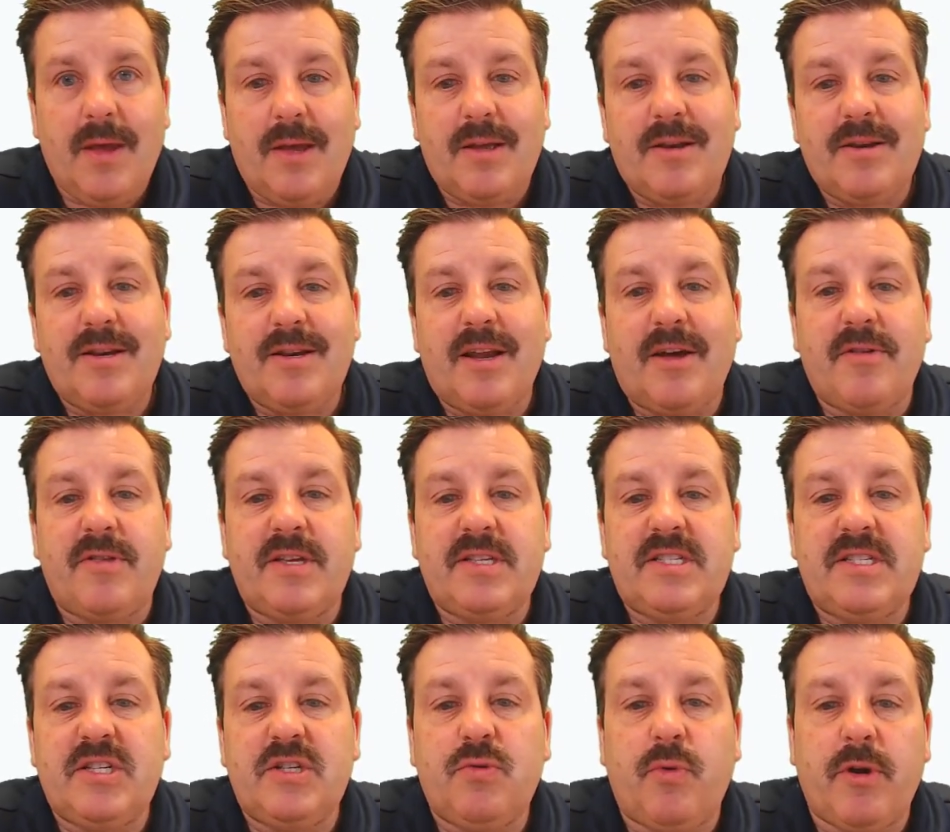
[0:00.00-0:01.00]
Now
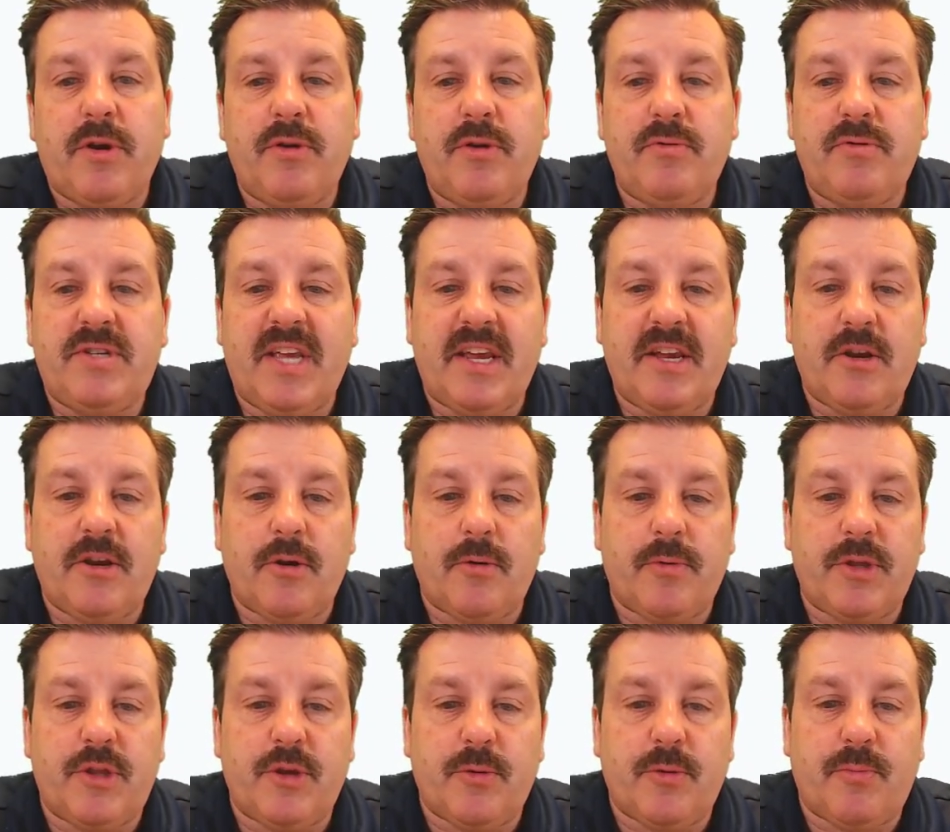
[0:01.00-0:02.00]
this is where you tinker
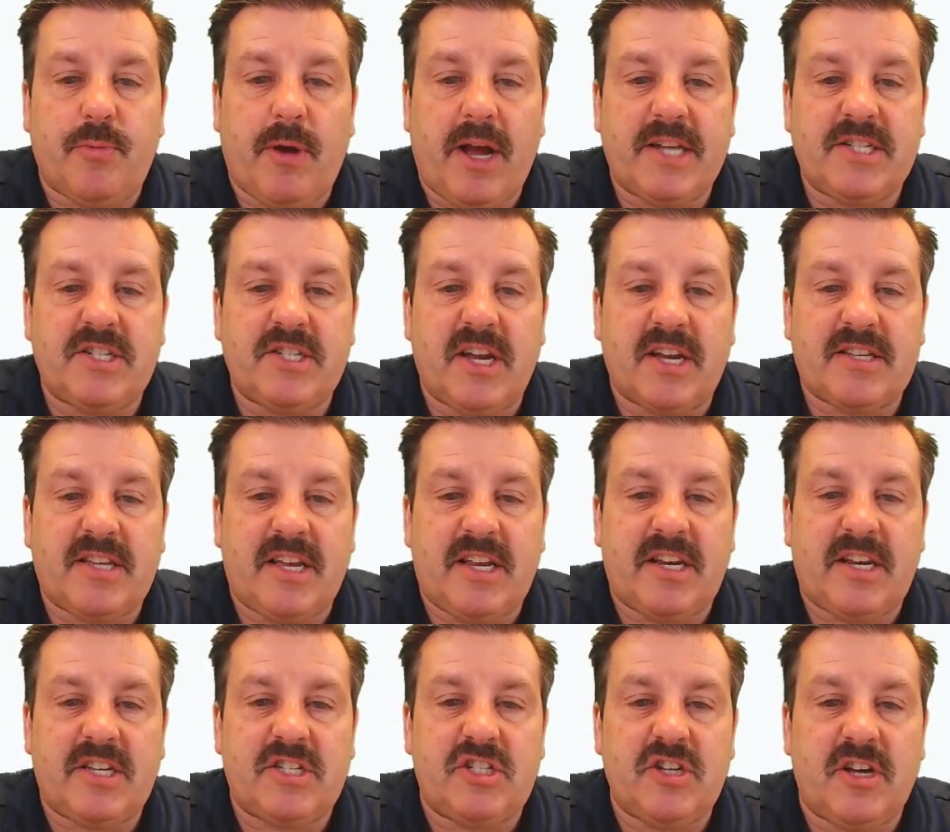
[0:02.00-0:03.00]
with your project and
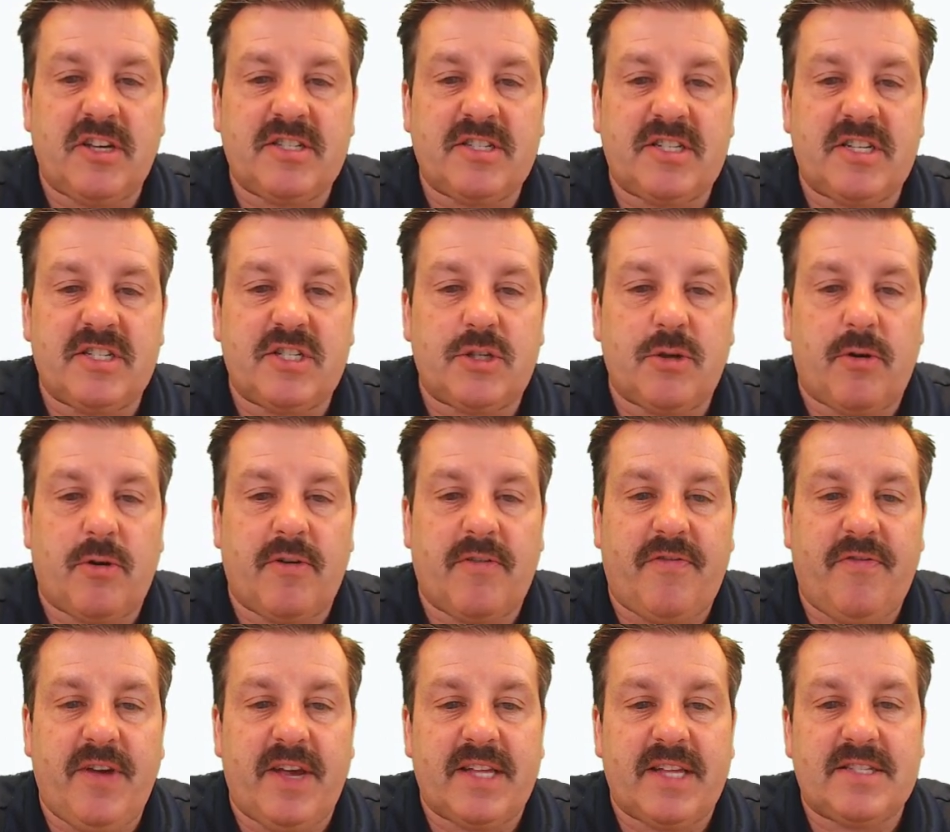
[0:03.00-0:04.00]
adjust it so it
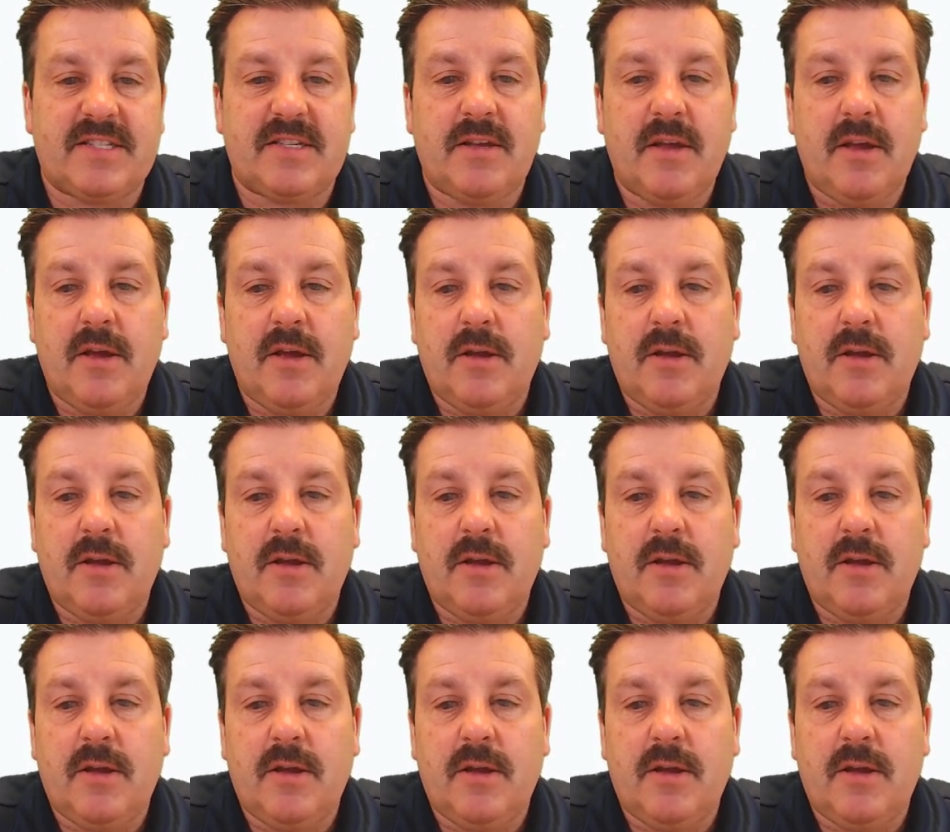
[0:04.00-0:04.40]
fits.